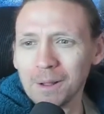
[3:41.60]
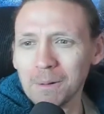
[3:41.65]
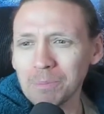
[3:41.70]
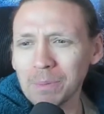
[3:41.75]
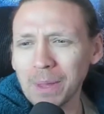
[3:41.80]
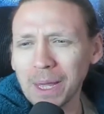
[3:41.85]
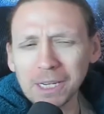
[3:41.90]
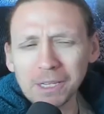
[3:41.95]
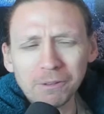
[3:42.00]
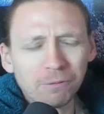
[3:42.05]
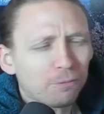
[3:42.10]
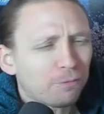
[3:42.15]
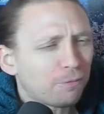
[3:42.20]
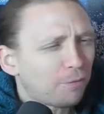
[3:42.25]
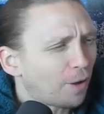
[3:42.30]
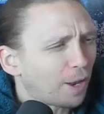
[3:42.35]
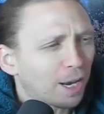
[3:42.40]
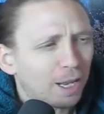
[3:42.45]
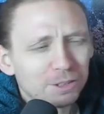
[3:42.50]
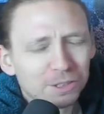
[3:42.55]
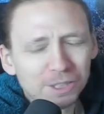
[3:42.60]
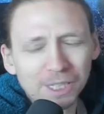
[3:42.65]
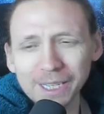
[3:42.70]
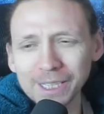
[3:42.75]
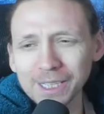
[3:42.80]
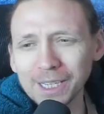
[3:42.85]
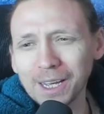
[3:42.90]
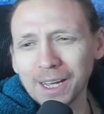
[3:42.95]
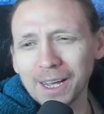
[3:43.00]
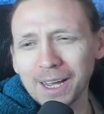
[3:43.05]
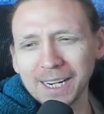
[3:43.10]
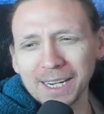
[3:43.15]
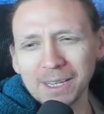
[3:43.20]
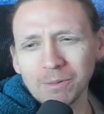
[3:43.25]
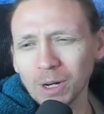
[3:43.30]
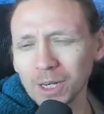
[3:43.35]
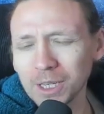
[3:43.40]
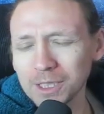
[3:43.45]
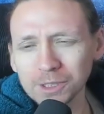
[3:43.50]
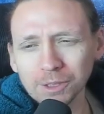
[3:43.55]
and he follows Hitler and he
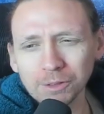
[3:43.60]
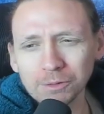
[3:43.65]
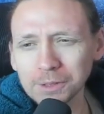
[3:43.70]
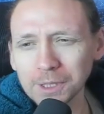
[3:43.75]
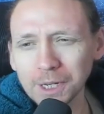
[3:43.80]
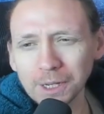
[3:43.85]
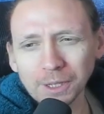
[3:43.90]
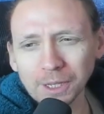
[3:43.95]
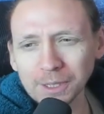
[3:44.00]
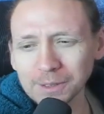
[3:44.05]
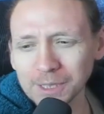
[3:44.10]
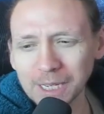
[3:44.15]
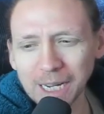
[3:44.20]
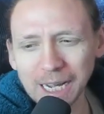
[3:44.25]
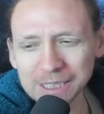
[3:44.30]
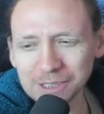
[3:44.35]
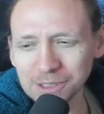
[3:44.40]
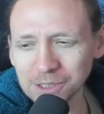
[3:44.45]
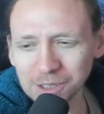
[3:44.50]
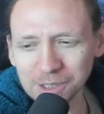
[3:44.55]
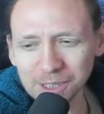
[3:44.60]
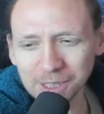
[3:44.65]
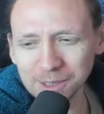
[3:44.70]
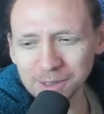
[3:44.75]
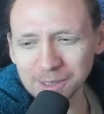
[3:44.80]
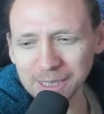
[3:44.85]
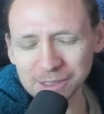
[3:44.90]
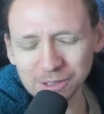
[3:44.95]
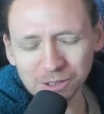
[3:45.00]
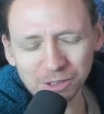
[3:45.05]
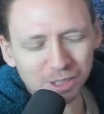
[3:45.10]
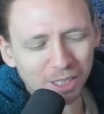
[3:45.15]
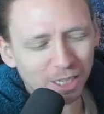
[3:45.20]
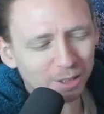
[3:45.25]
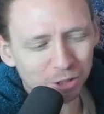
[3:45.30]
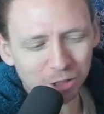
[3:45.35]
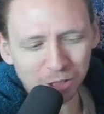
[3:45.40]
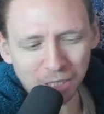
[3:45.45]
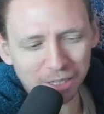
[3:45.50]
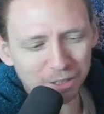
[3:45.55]
wanted to throw the Nazi salute. That's so
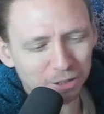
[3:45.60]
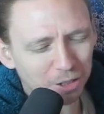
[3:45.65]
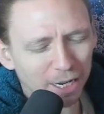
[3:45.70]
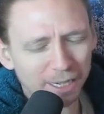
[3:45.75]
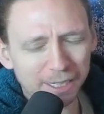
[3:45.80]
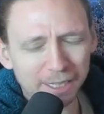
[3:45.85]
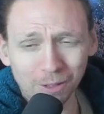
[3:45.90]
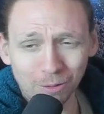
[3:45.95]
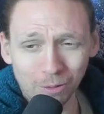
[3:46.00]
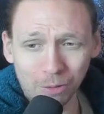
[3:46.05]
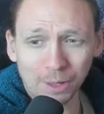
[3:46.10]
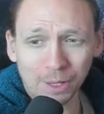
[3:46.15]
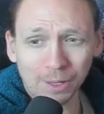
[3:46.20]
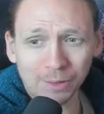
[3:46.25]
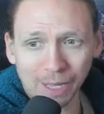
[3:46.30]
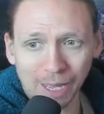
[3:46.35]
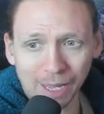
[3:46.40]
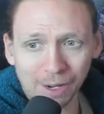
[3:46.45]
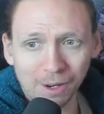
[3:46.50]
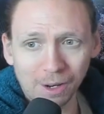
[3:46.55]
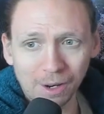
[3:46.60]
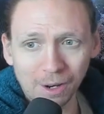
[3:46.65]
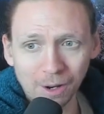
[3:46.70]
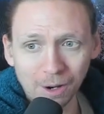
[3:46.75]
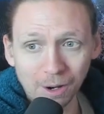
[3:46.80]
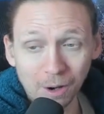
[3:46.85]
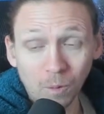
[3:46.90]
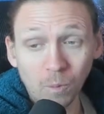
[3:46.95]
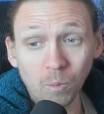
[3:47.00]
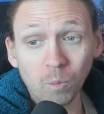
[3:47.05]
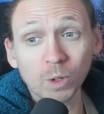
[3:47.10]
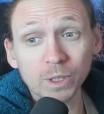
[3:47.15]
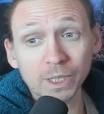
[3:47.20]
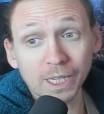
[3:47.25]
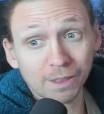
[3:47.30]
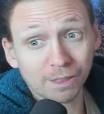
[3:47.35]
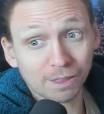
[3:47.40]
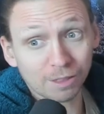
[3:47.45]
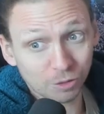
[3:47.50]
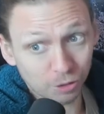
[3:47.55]
childish. I don't think that. What
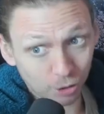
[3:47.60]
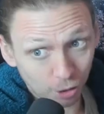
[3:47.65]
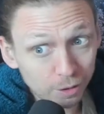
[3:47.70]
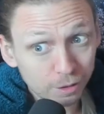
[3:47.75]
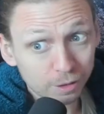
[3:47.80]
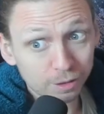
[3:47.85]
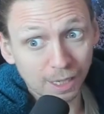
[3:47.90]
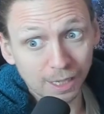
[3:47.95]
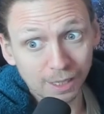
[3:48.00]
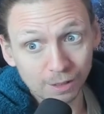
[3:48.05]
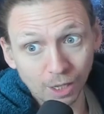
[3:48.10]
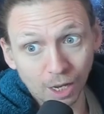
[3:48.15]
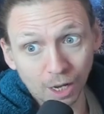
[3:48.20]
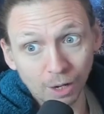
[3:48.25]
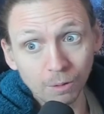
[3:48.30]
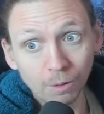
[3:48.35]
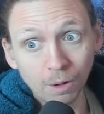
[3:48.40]
I do think, though,